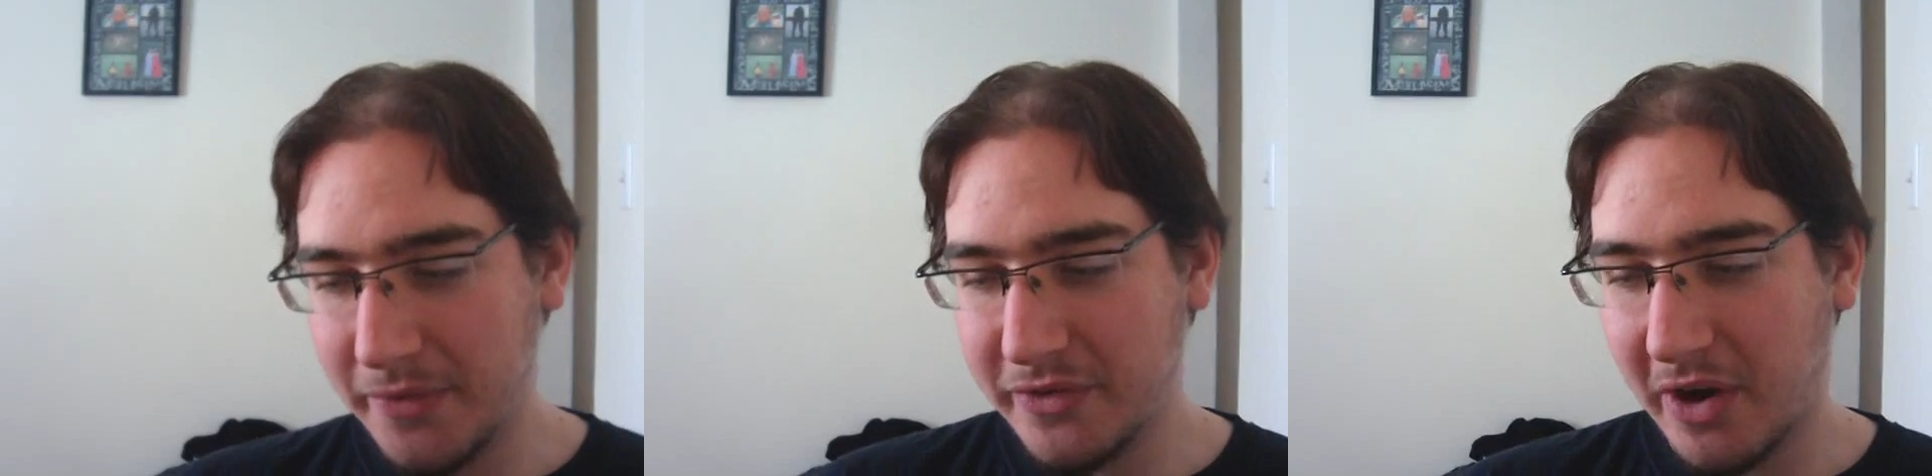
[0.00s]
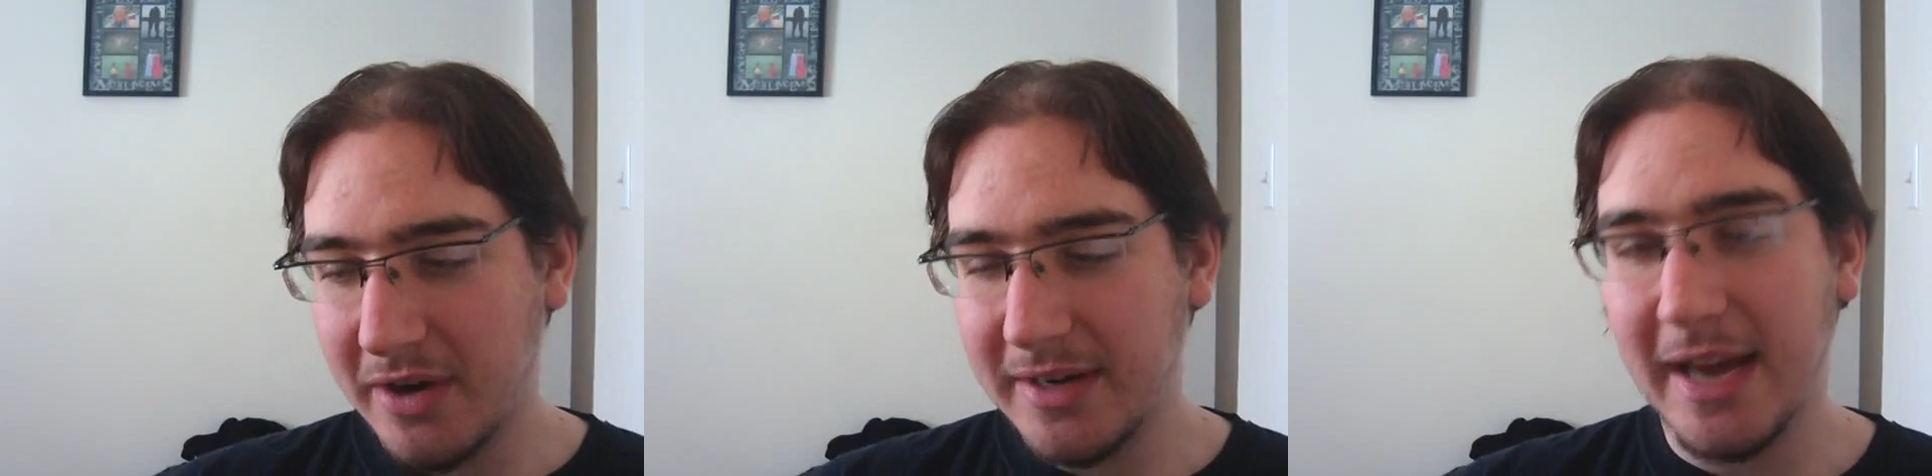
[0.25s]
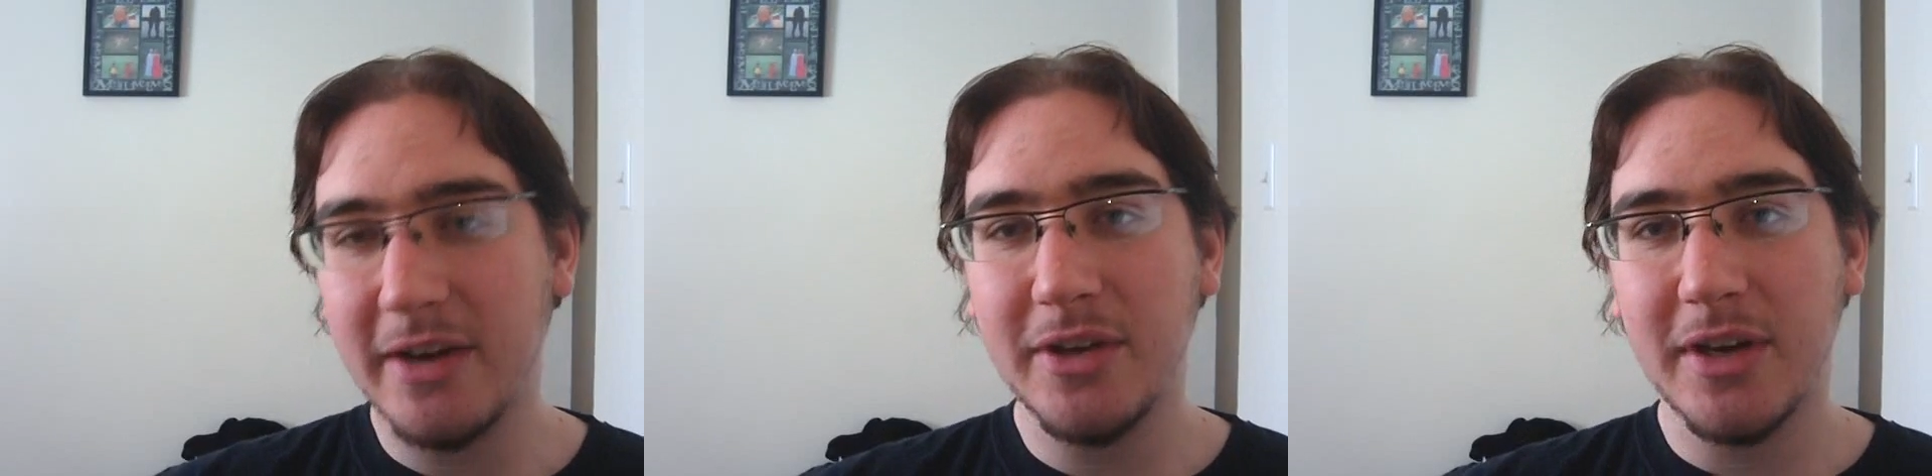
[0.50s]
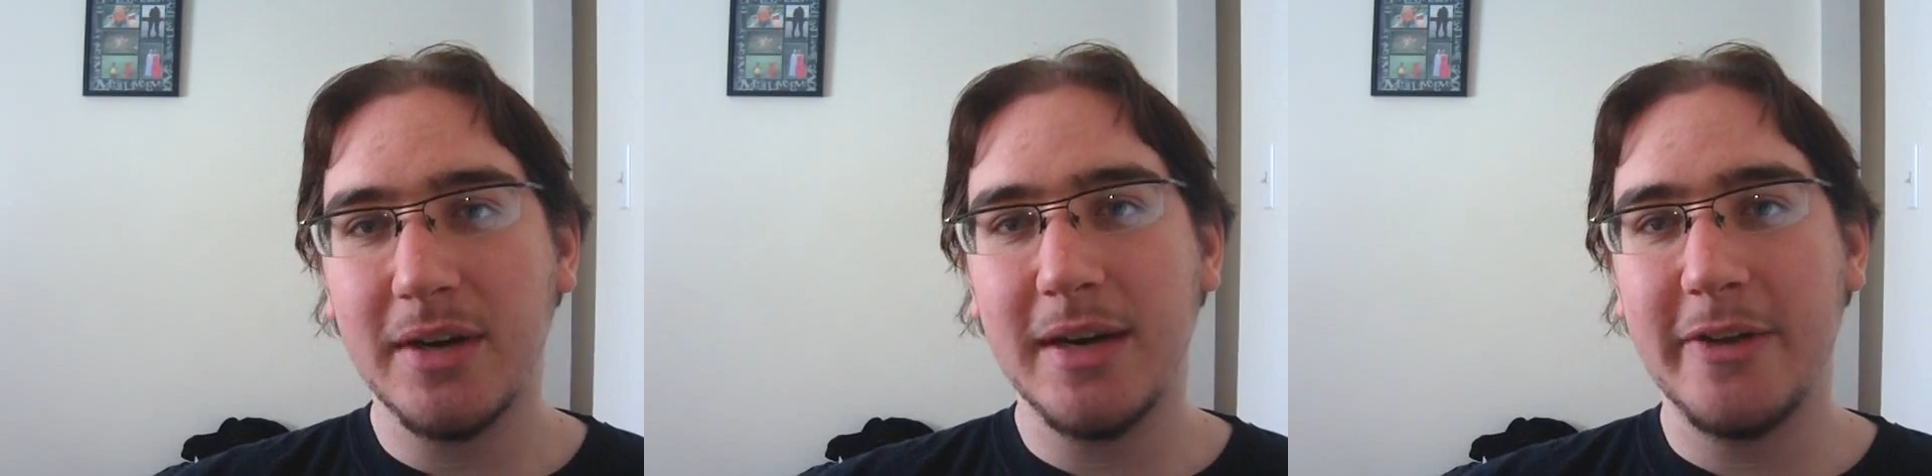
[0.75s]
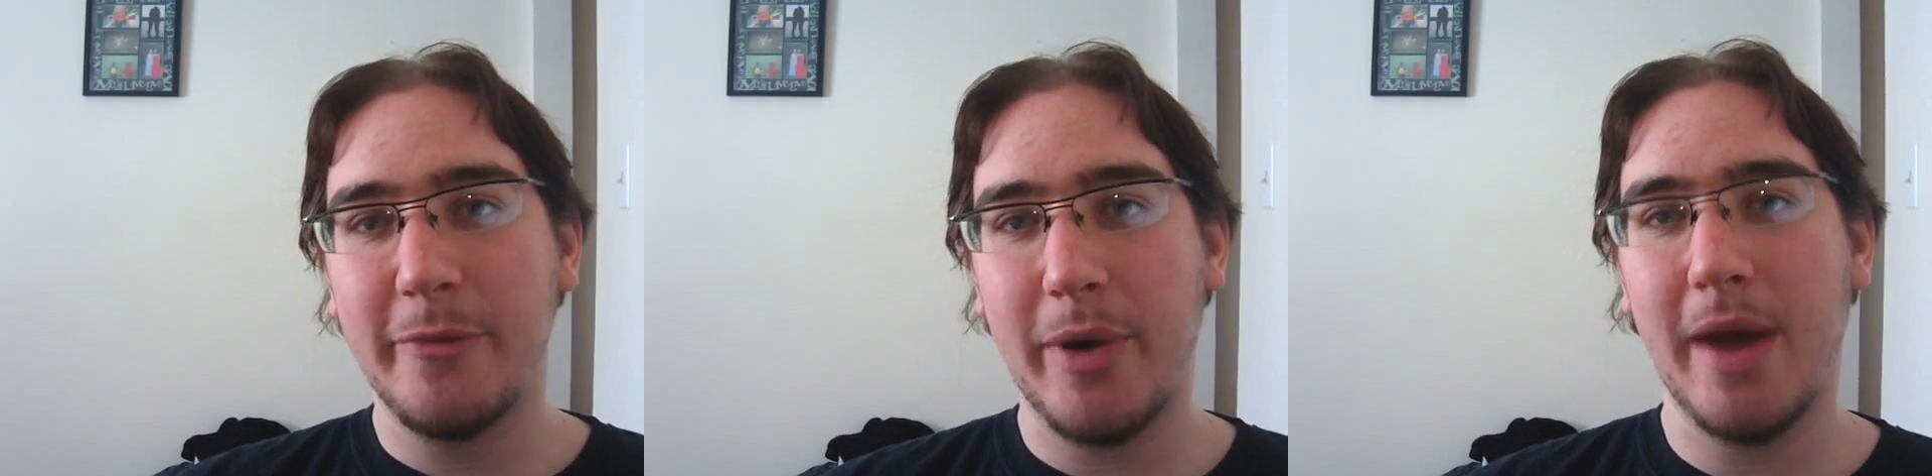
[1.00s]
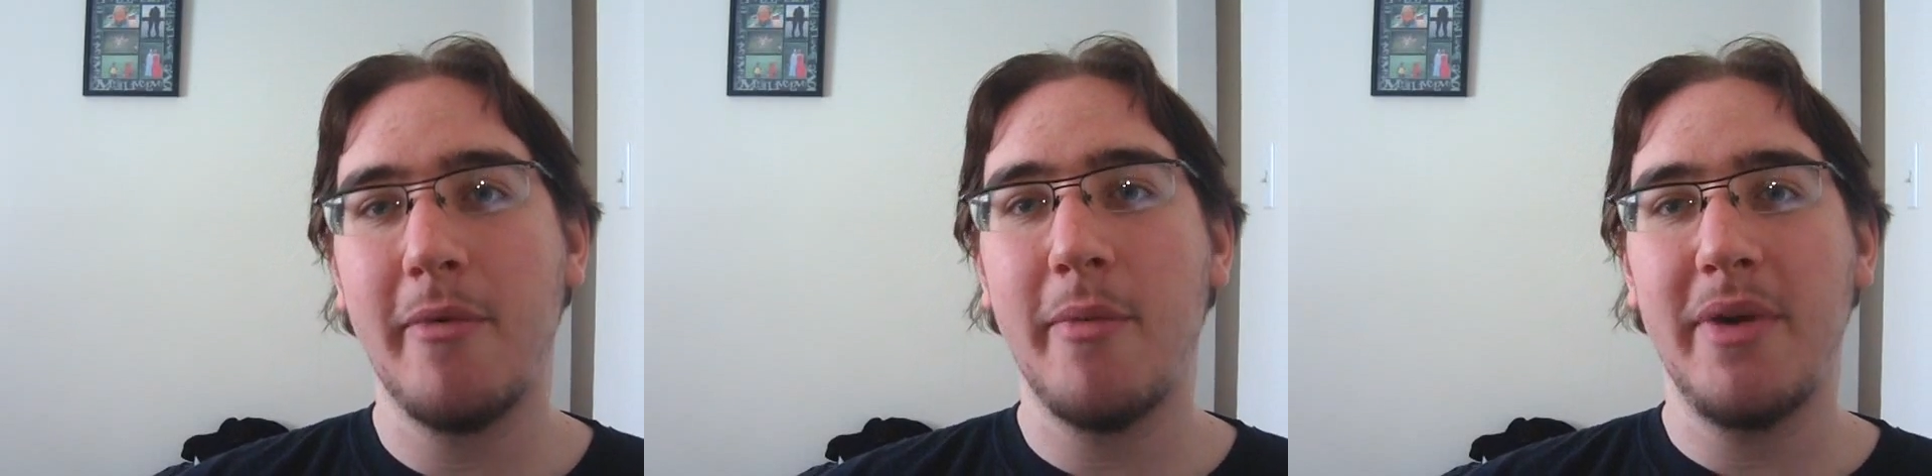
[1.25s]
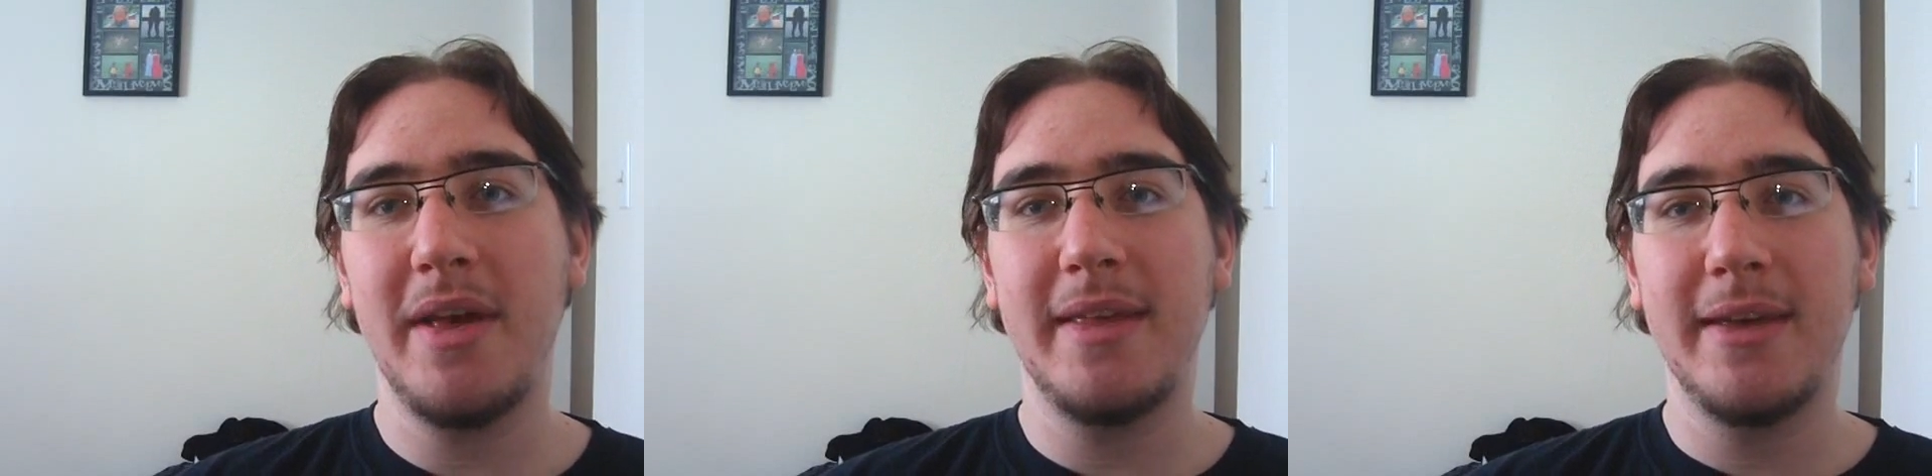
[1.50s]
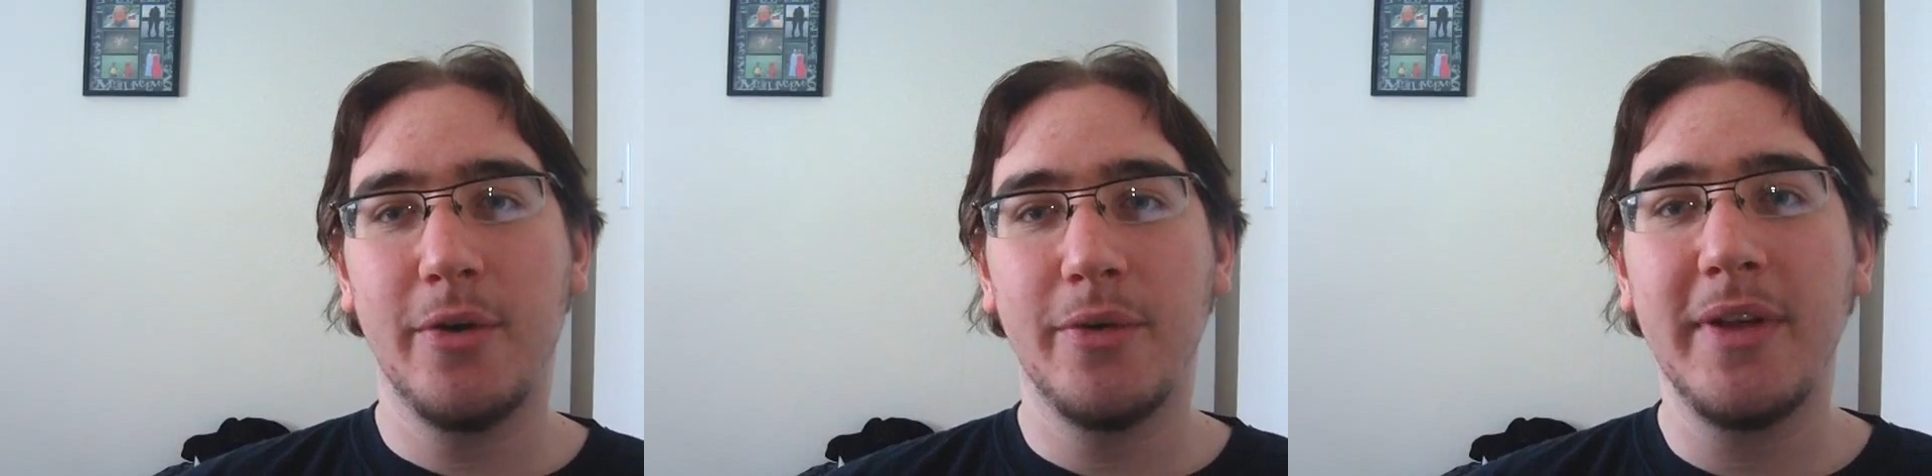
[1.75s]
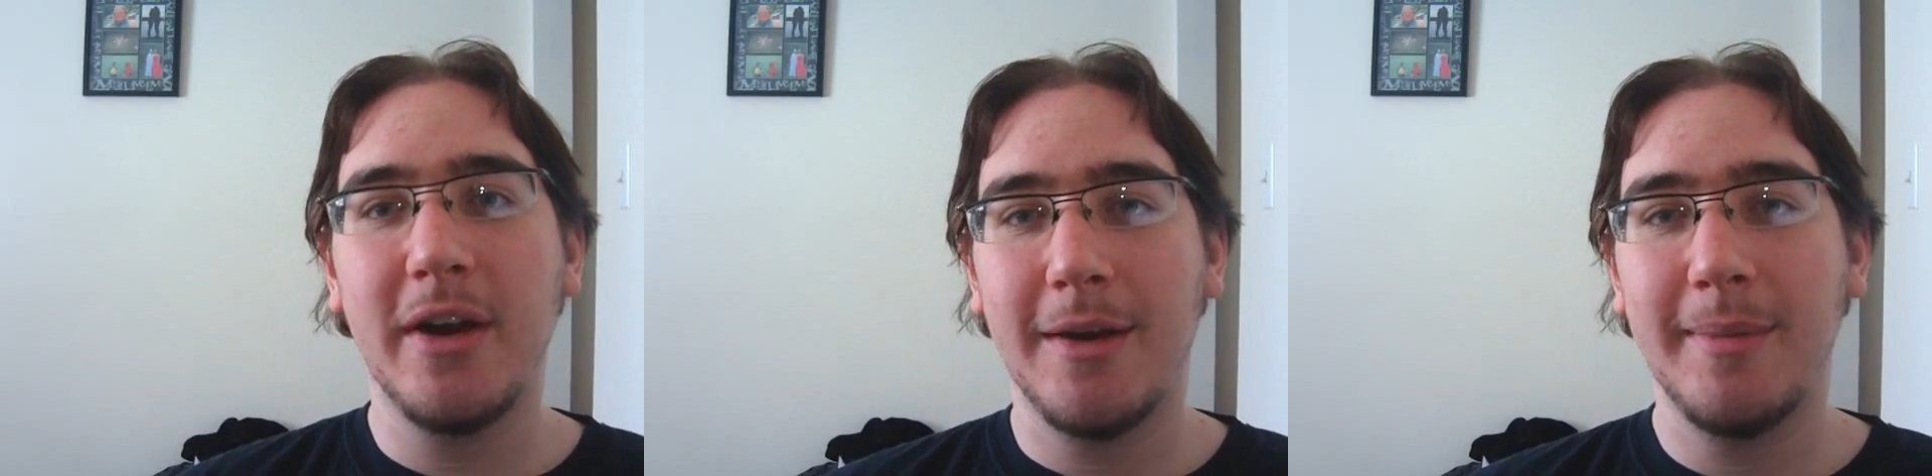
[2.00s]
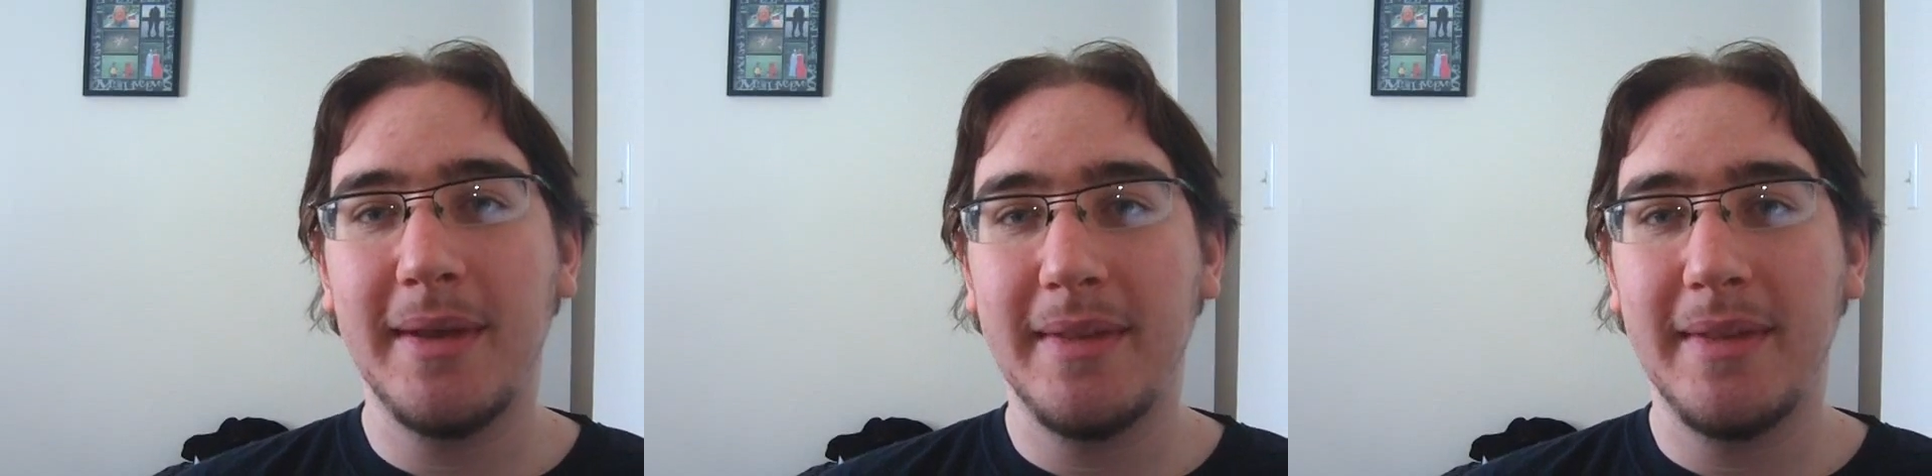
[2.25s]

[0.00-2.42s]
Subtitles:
Dark Eldar is probably the only army